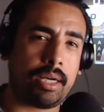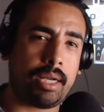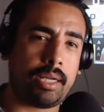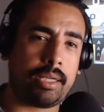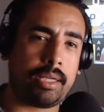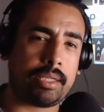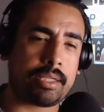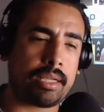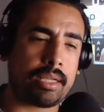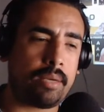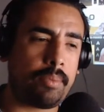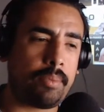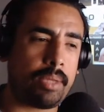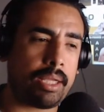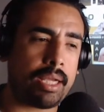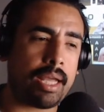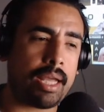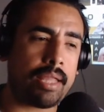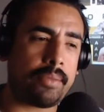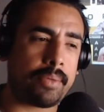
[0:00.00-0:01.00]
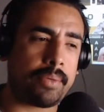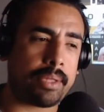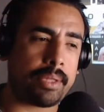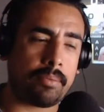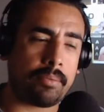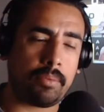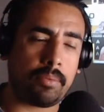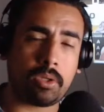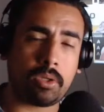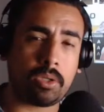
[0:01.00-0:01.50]
And it's going to be the guy that with
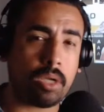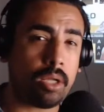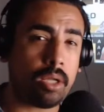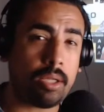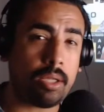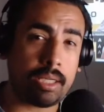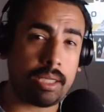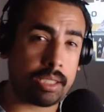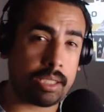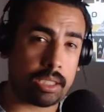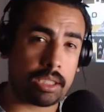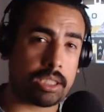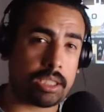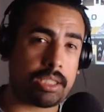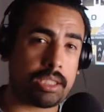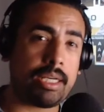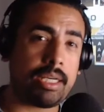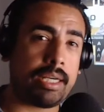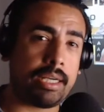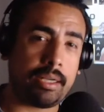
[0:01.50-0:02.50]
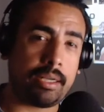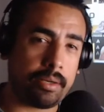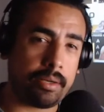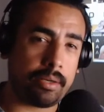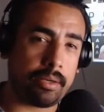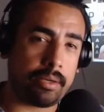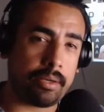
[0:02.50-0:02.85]
the most solid chin,